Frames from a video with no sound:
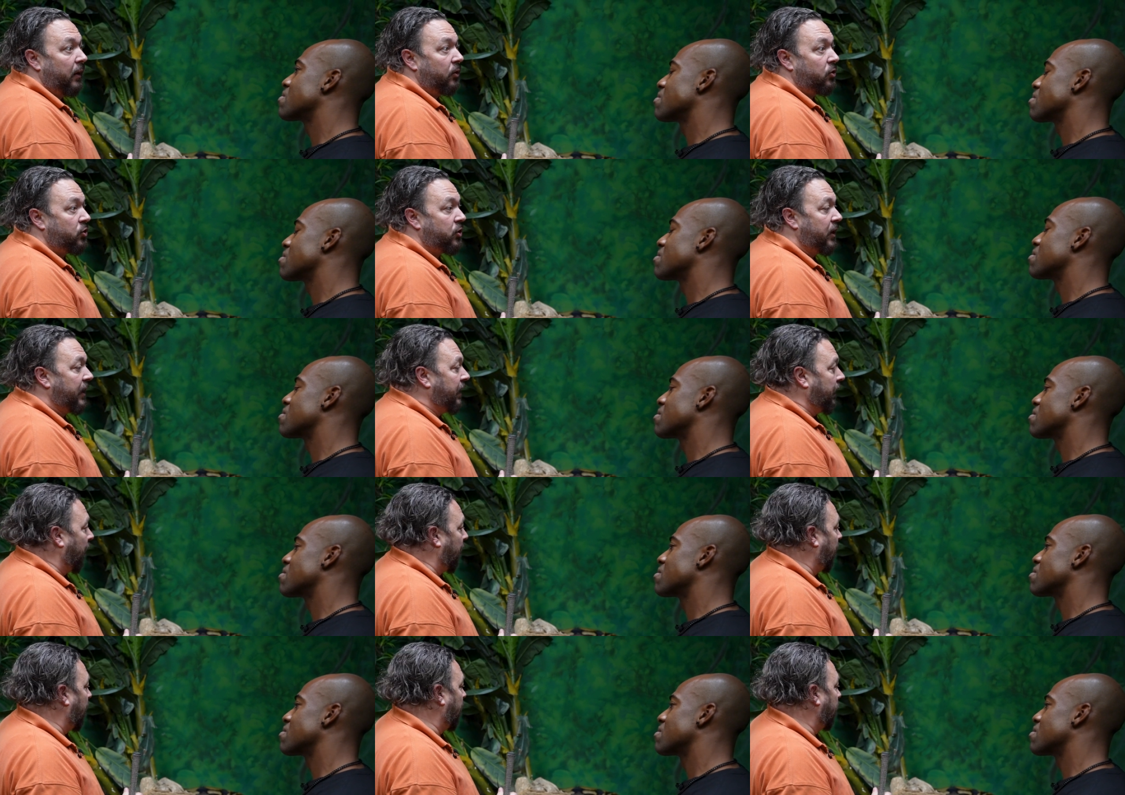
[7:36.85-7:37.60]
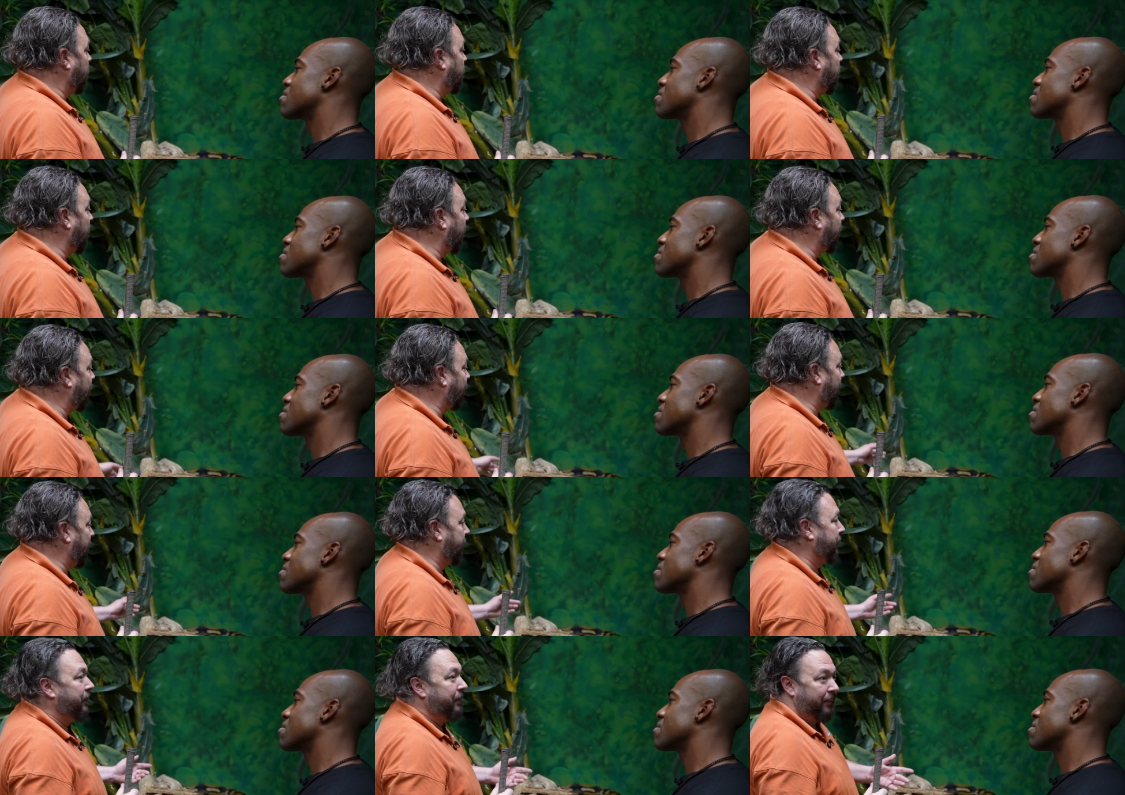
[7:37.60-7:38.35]
Speaker 1: She
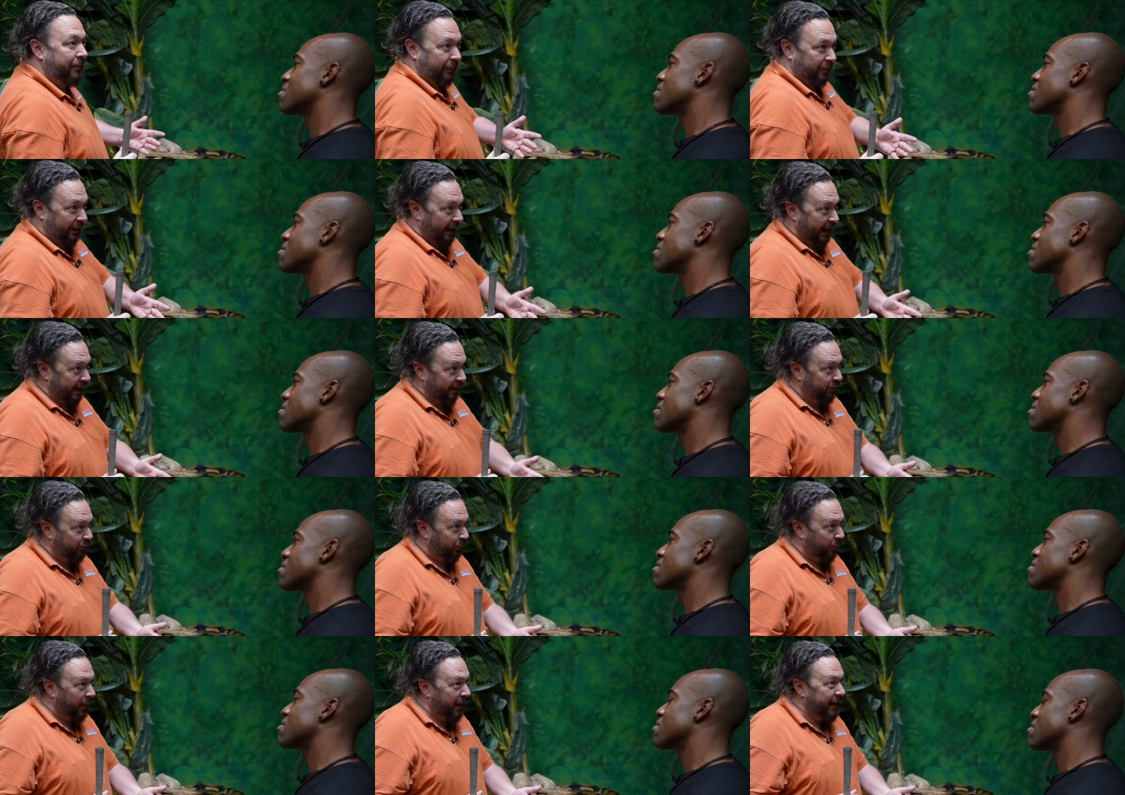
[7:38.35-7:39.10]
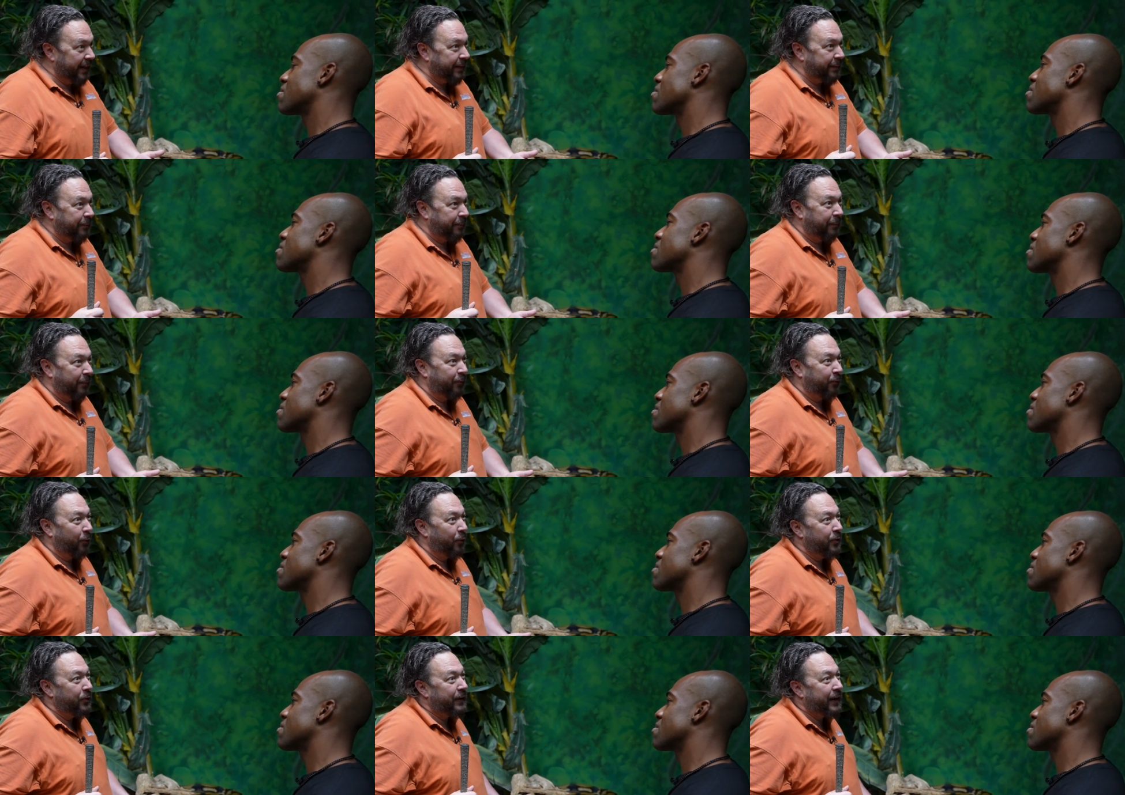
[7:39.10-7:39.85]
just last week,
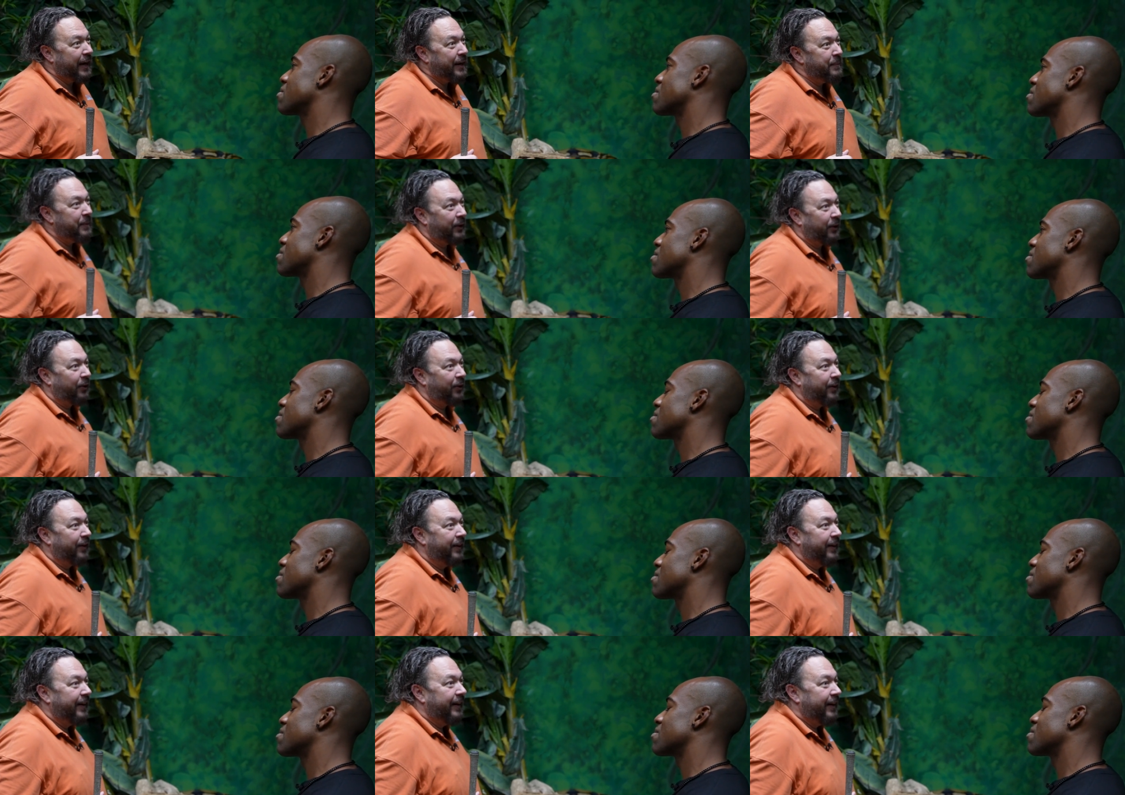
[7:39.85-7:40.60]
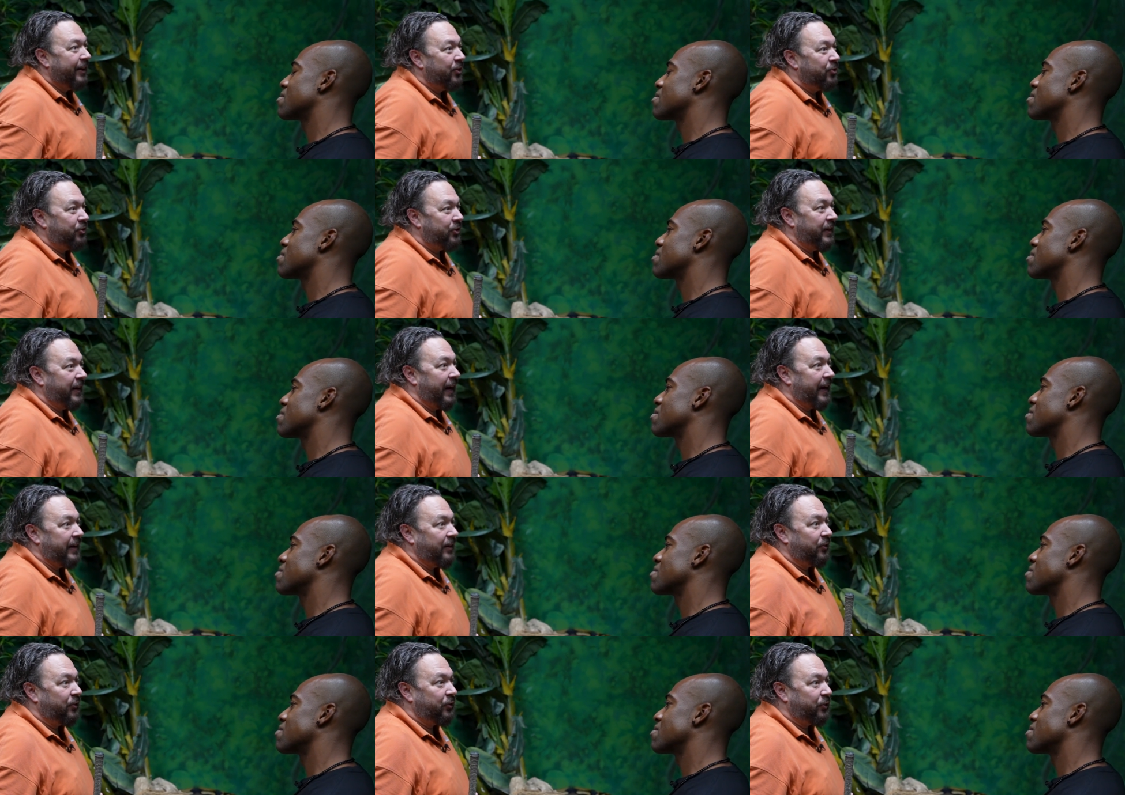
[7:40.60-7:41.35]
before you came here, she
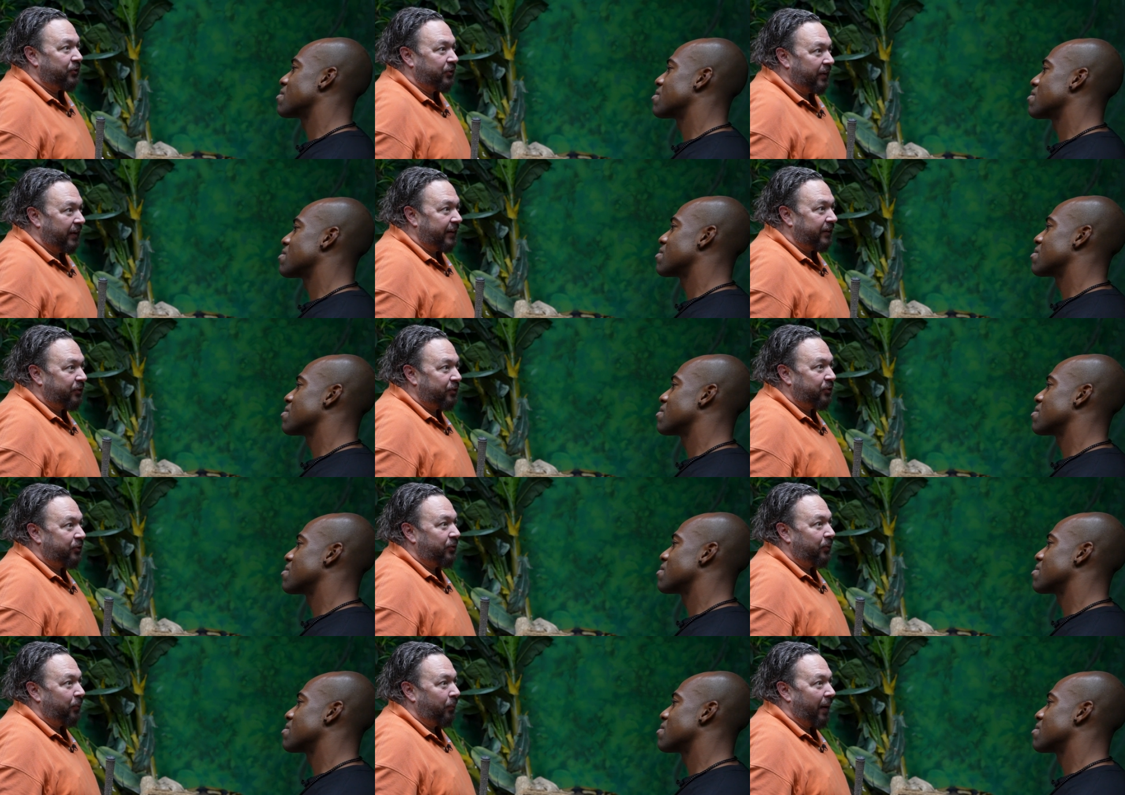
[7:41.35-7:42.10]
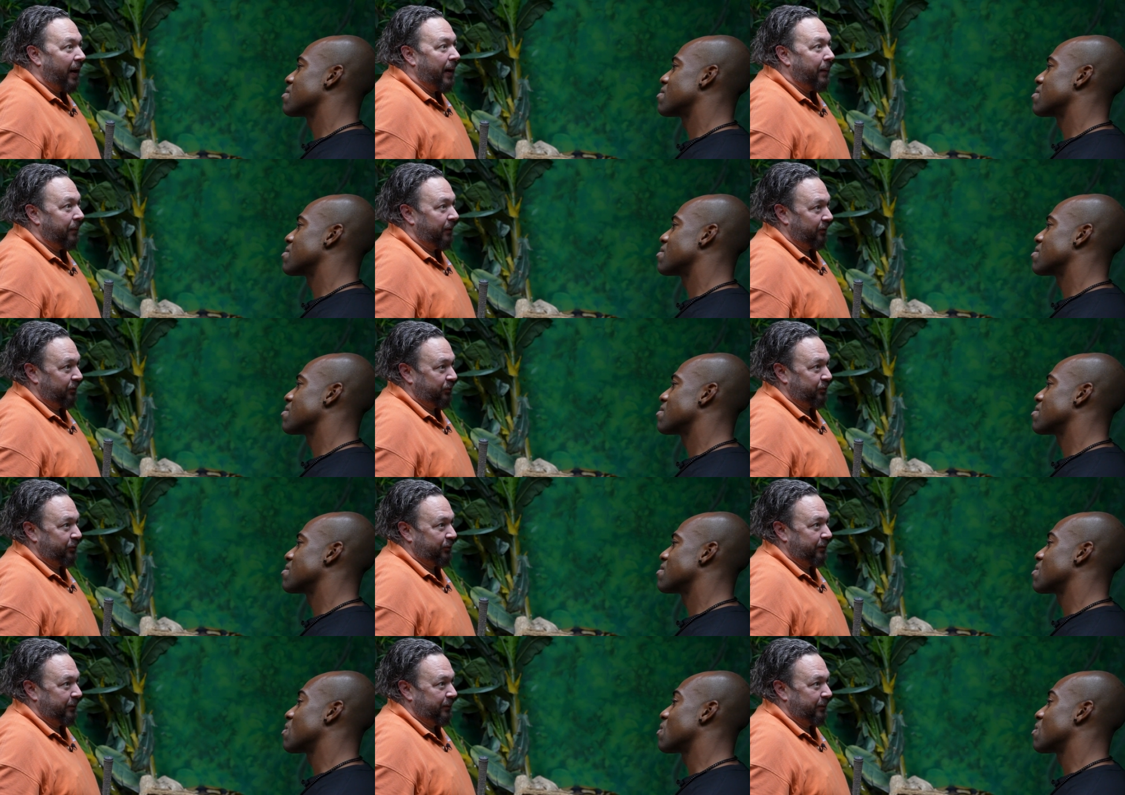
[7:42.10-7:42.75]
ate 6 rabbits.